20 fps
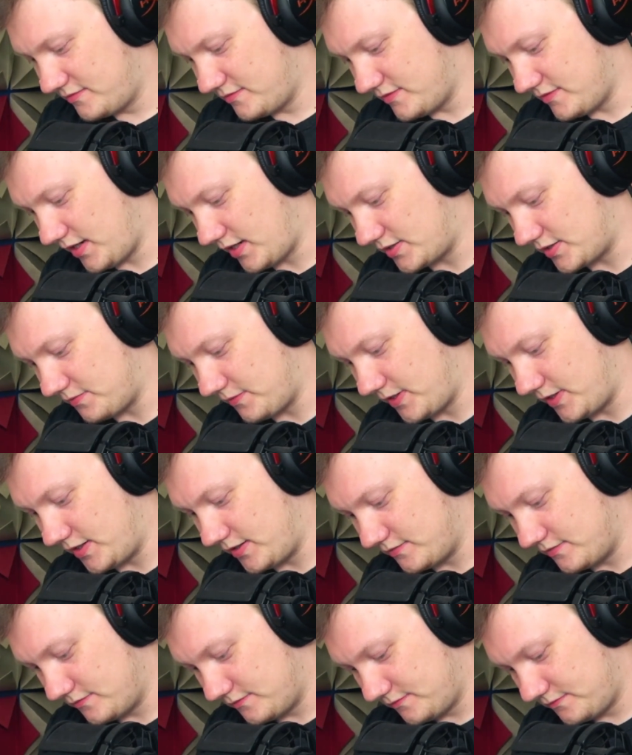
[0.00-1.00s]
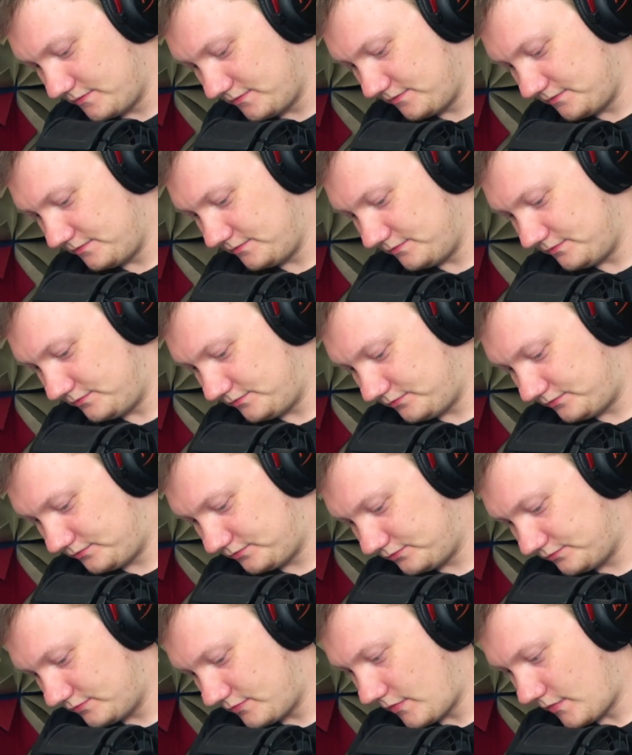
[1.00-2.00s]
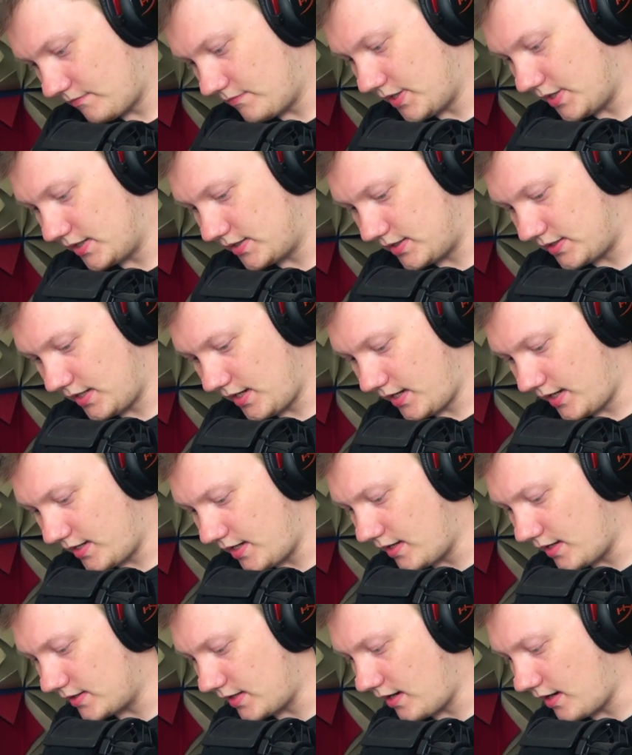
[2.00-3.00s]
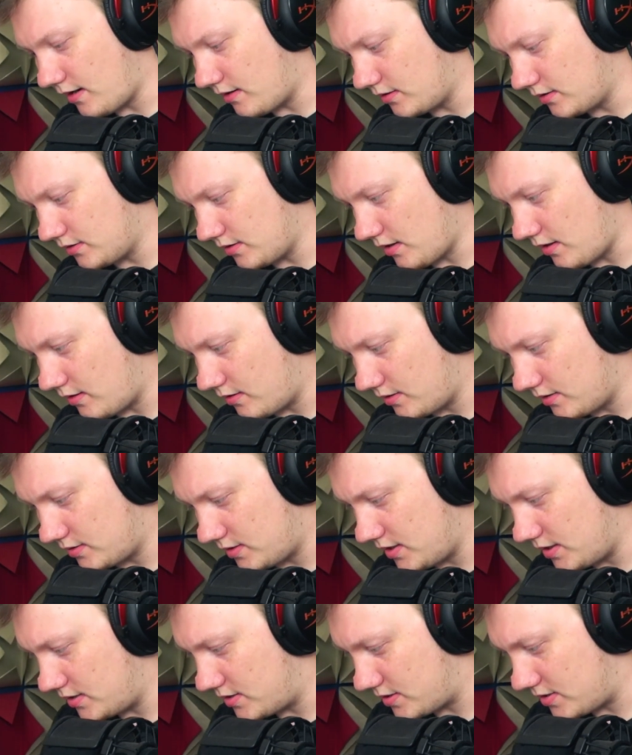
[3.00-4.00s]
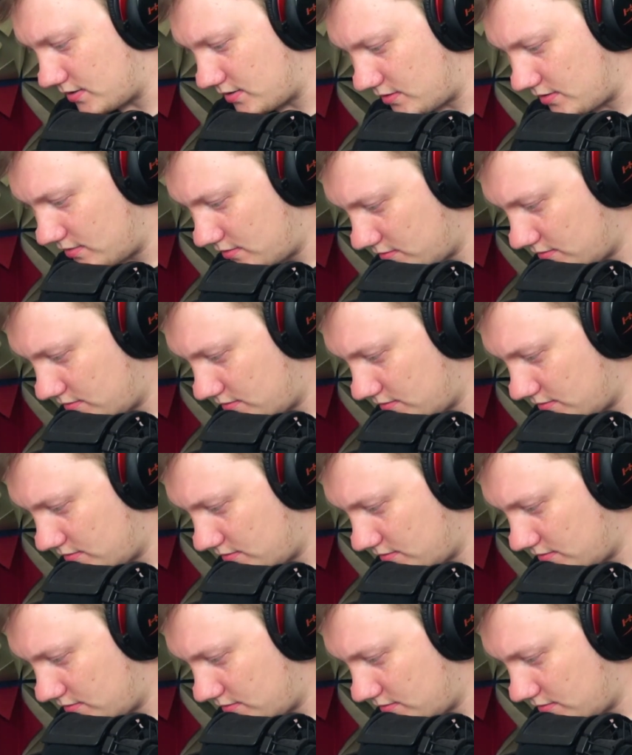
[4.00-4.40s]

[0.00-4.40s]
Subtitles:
That's funny. But yeah, the art teacher